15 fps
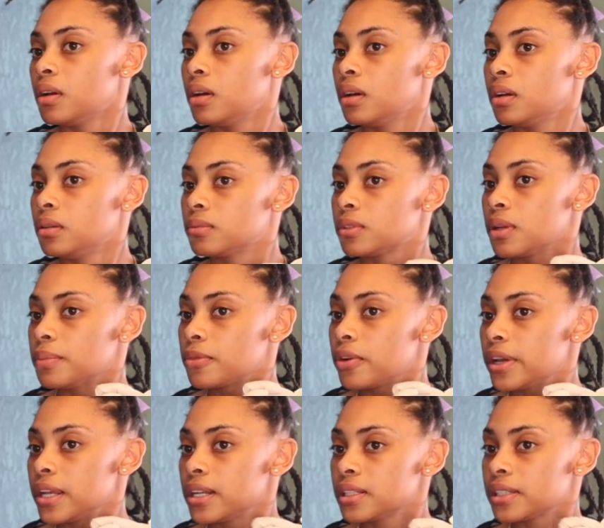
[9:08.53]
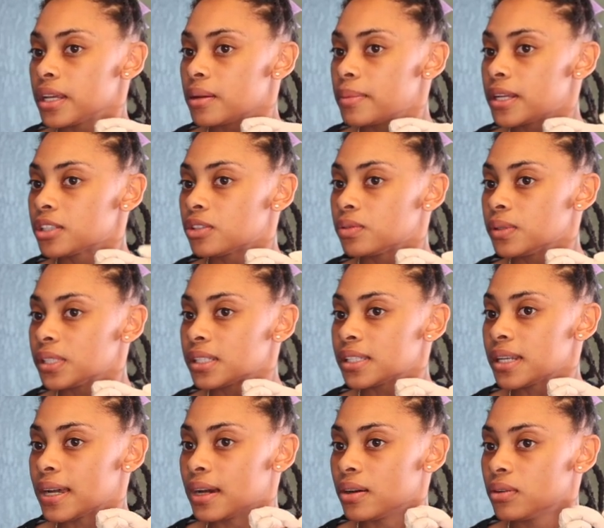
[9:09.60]
So I'm gonna go ahead and take my
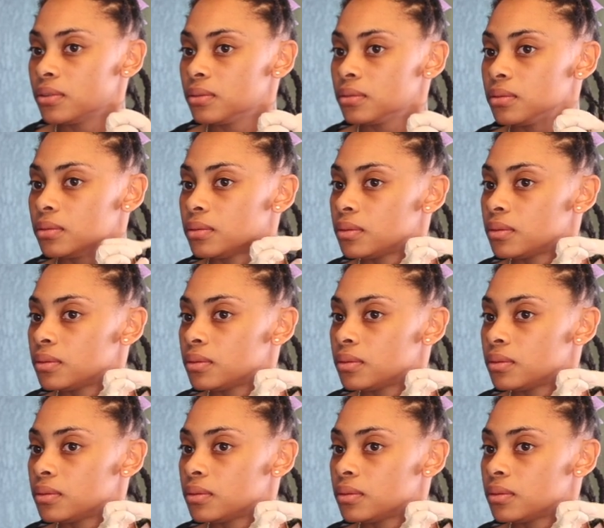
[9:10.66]
twist out.